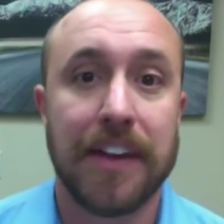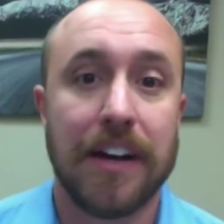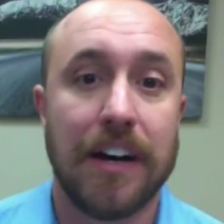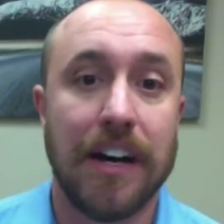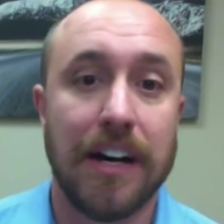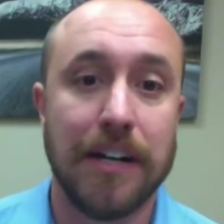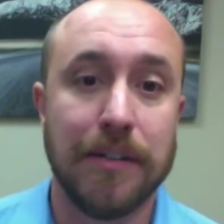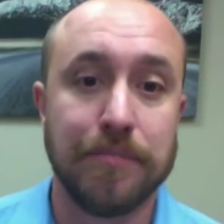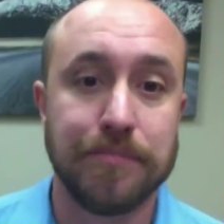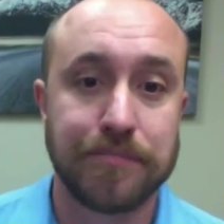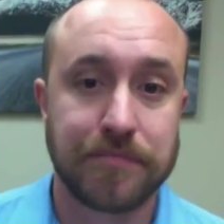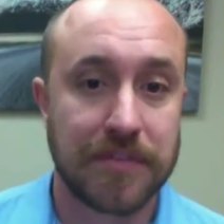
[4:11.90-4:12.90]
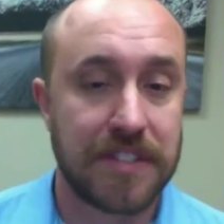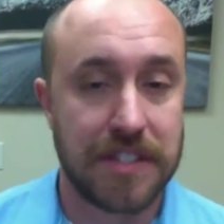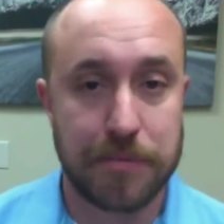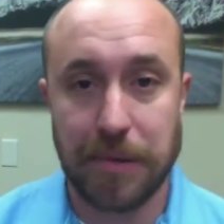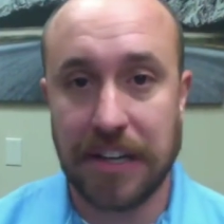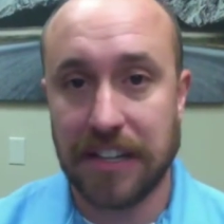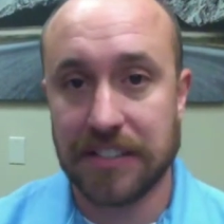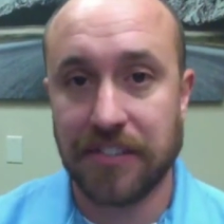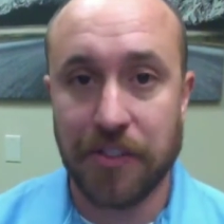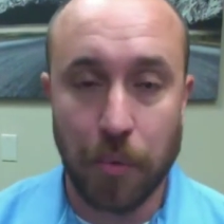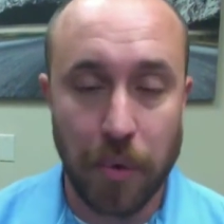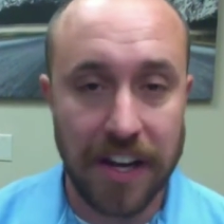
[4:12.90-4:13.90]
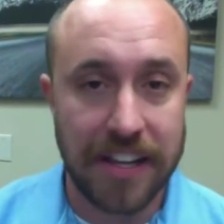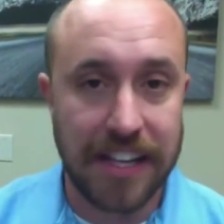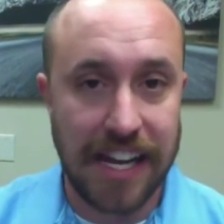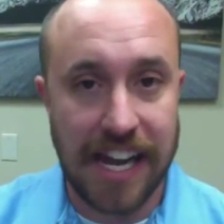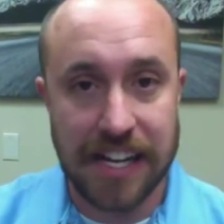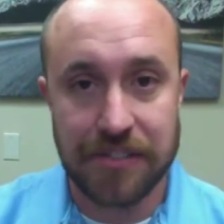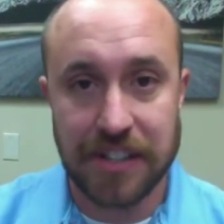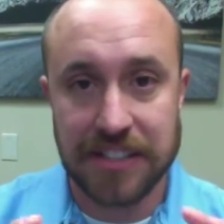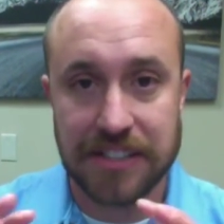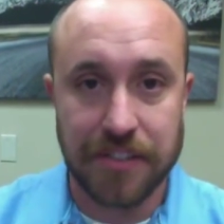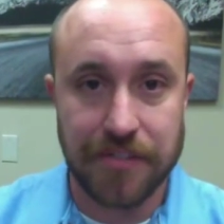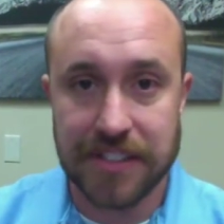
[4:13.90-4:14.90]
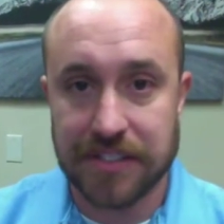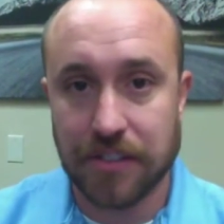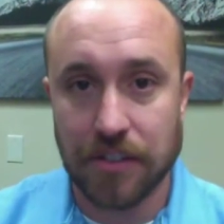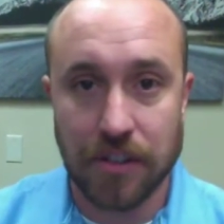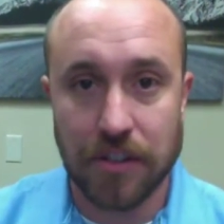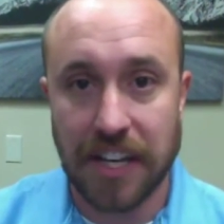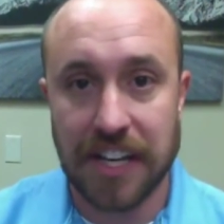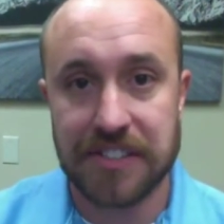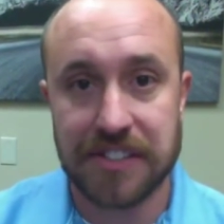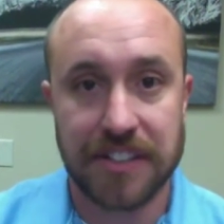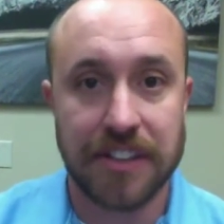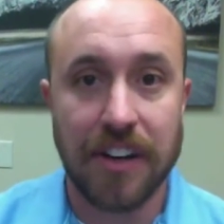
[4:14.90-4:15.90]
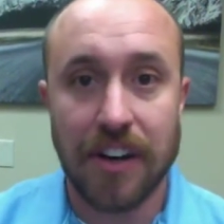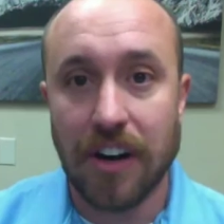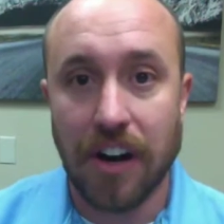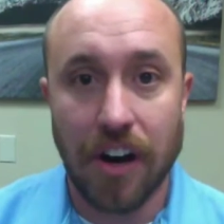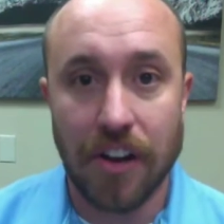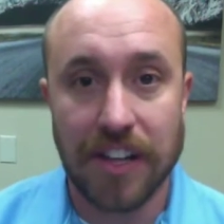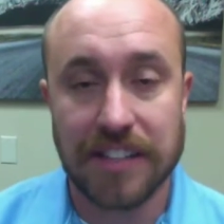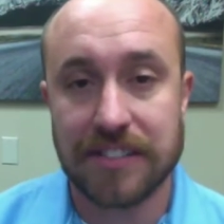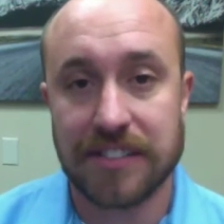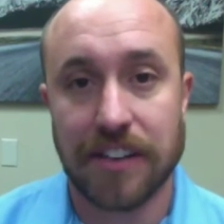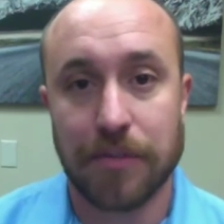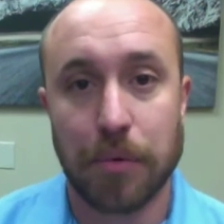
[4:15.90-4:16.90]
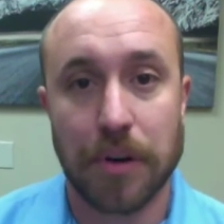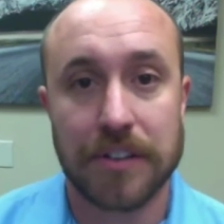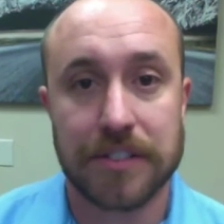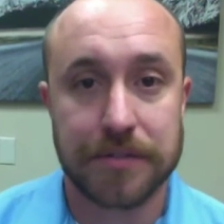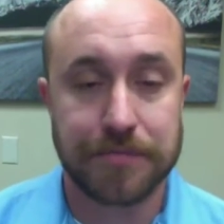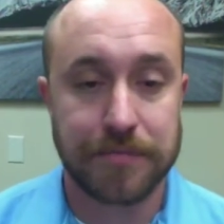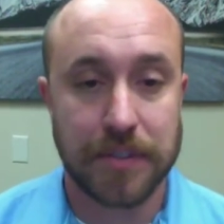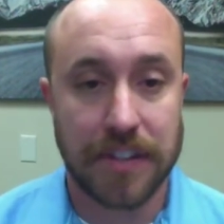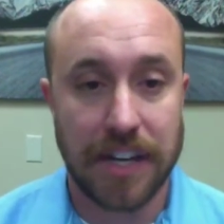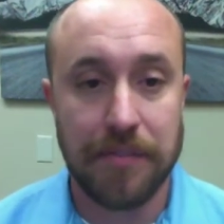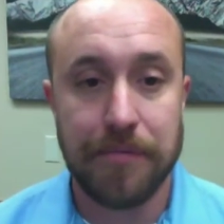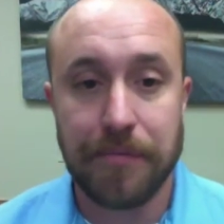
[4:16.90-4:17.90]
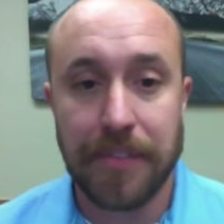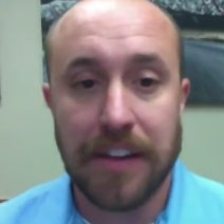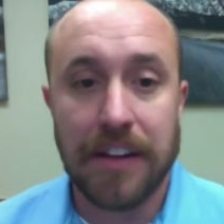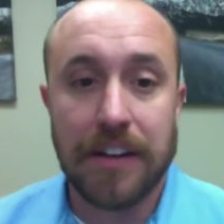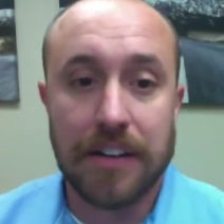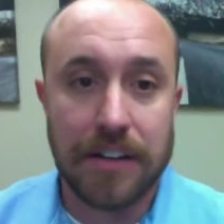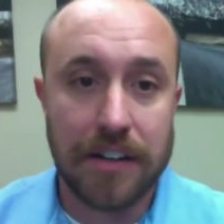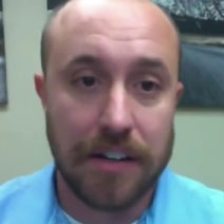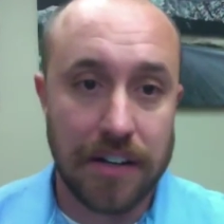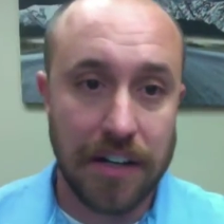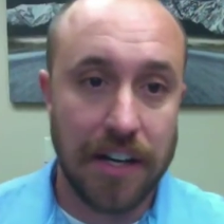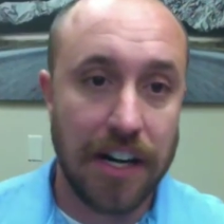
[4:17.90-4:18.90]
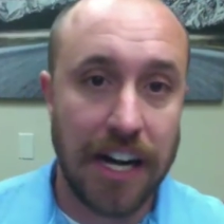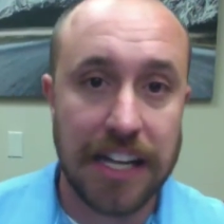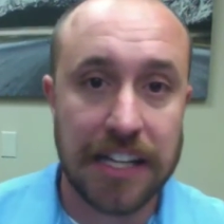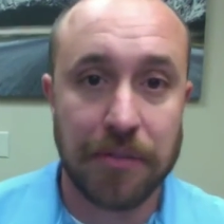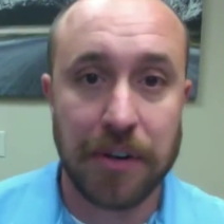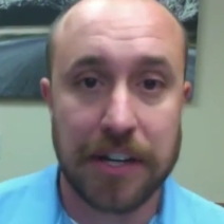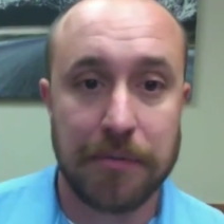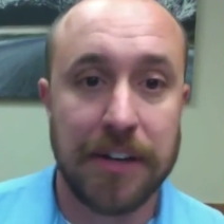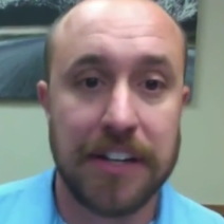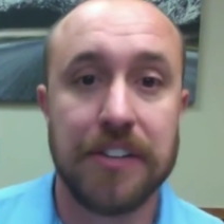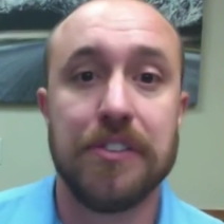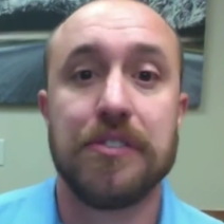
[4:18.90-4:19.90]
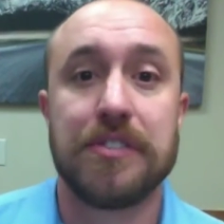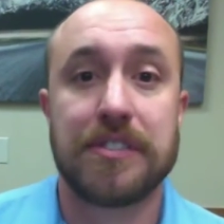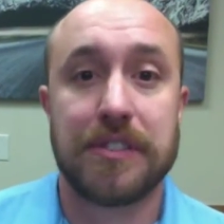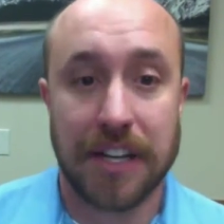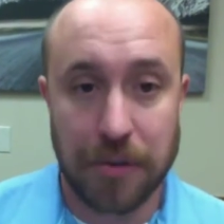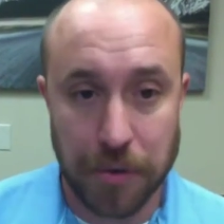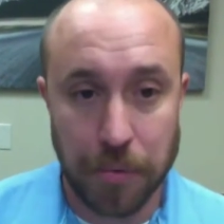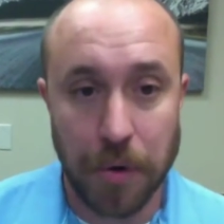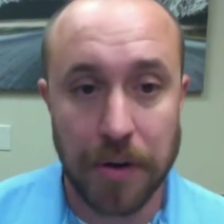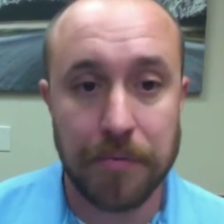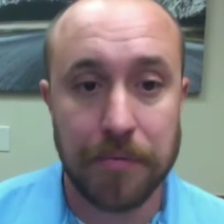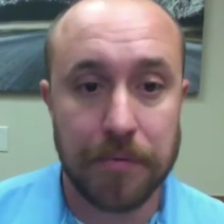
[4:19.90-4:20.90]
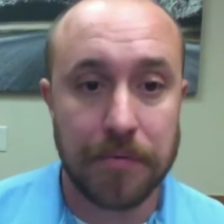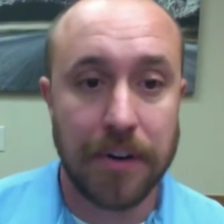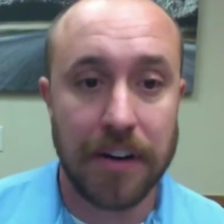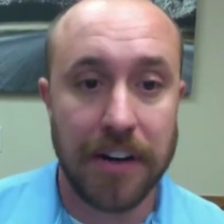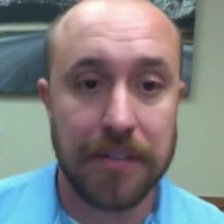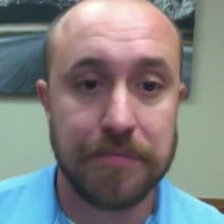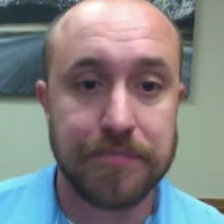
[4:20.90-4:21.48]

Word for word: Um, just because of the way the address, the physical location, all that stuff works. Okay, uh, highly recommended you stick with one. All right.